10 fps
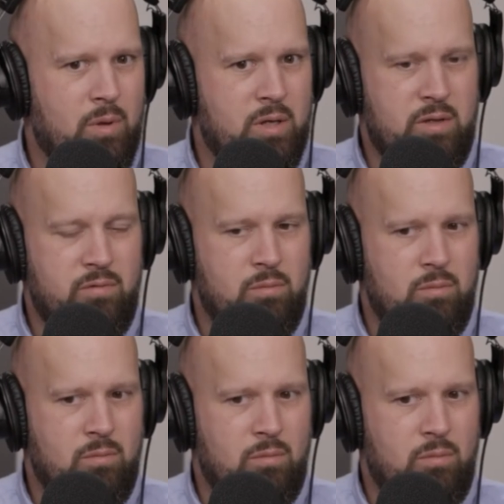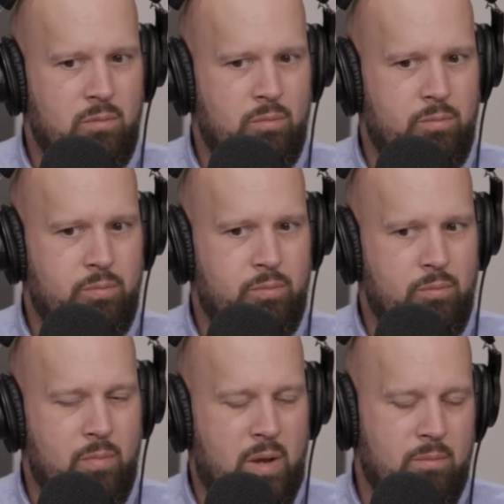even
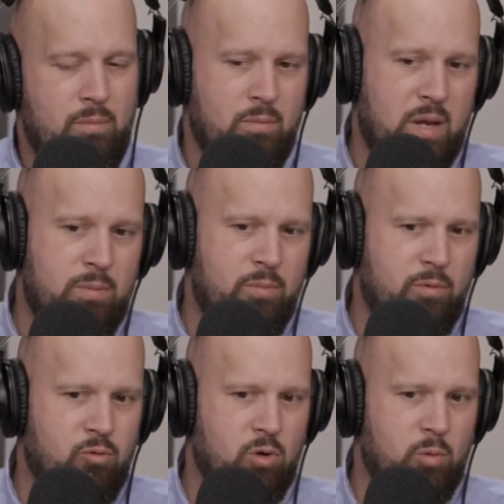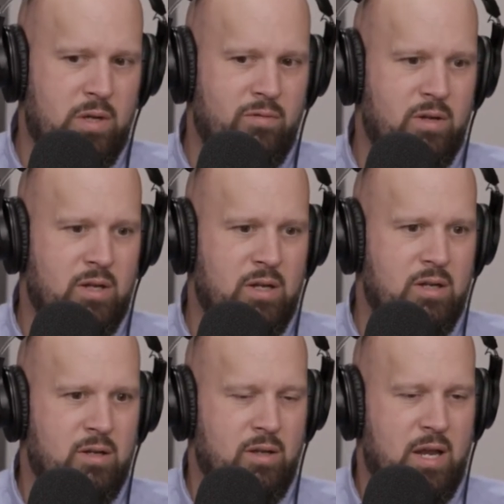maybe before we even get
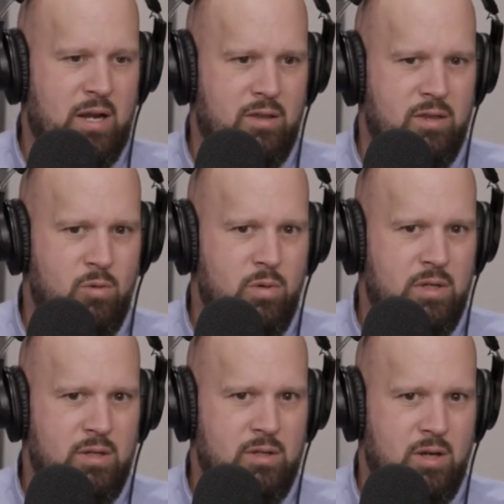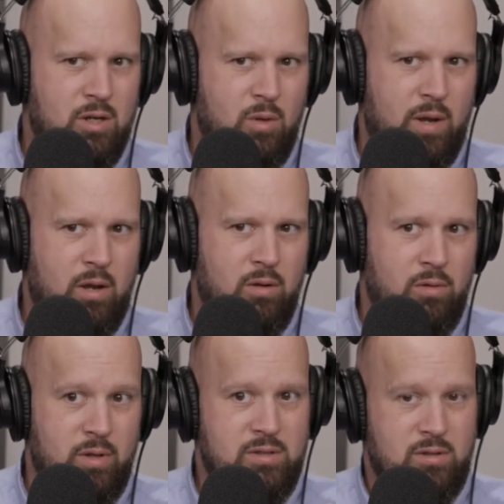into that, I think we need to talk about,
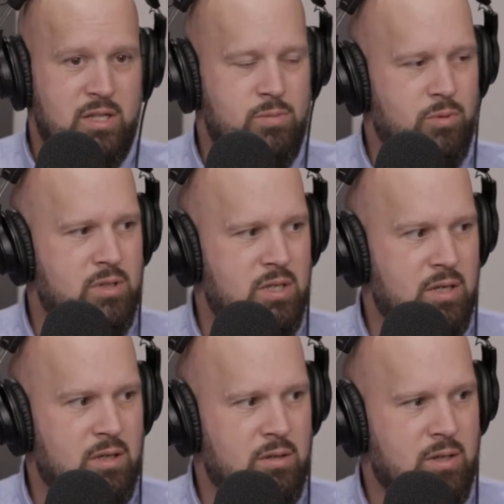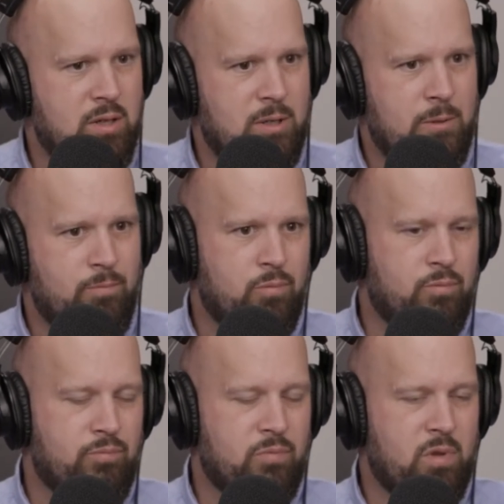let's pretend
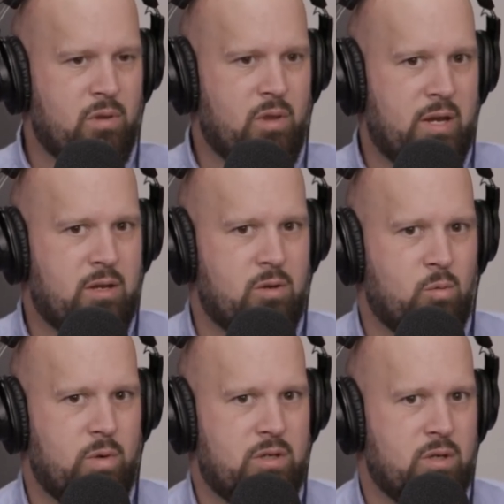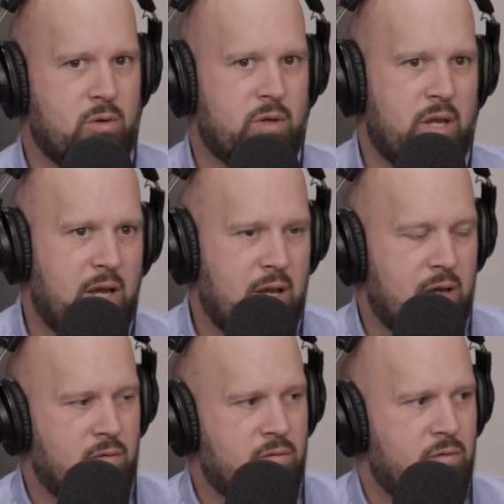like we don't have